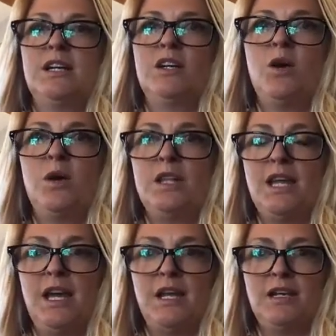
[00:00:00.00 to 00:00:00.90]
knowing
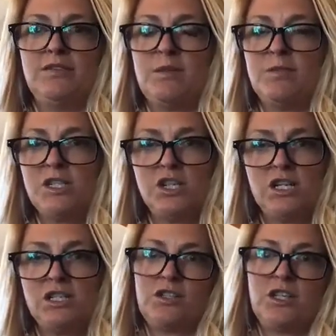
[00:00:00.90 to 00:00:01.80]
that if something
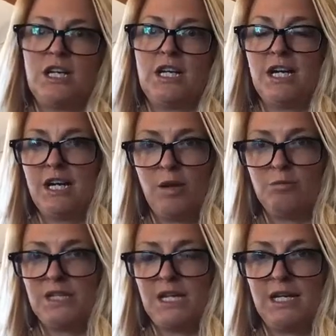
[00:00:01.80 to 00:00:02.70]
changes, you're going to get an
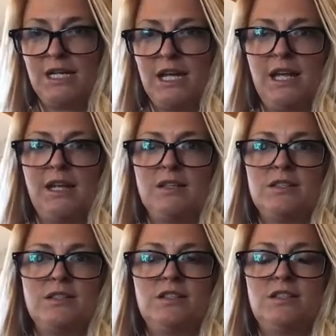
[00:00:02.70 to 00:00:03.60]
update, and
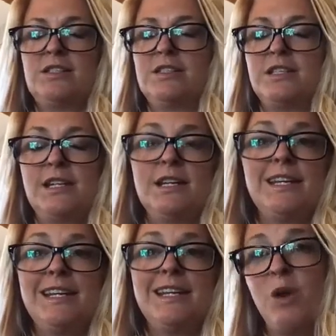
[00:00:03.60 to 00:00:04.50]
just
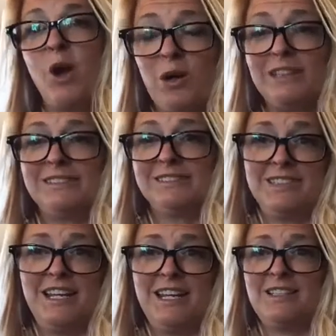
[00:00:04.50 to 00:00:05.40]
keep going
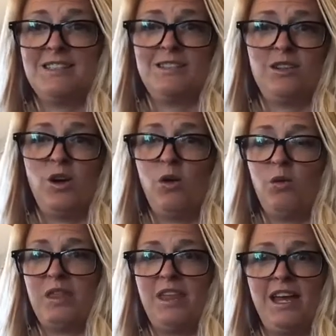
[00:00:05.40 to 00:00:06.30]
and hope
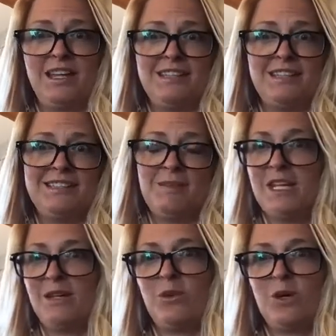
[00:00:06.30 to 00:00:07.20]
that
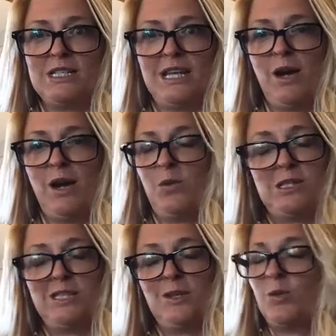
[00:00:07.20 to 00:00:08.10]
something works out. We're
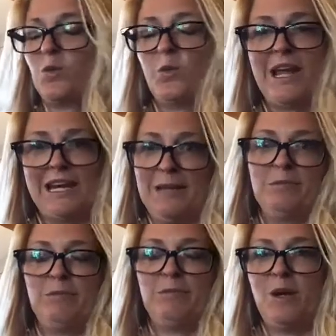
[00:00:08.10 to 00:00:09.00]
still waiting,
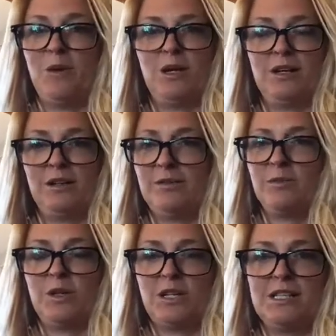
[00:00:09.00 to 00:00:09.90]
but we're
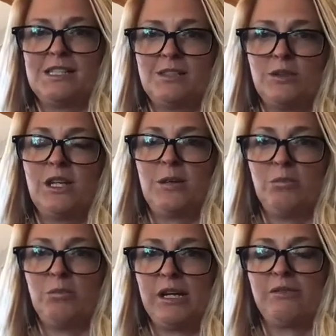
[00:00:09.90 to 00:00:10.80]
going to still keep
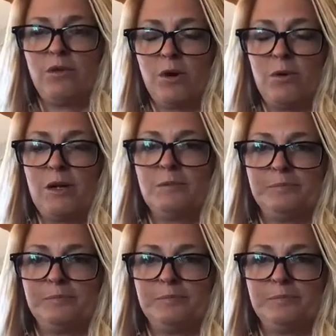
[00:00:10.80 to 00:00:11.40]
plugging forward.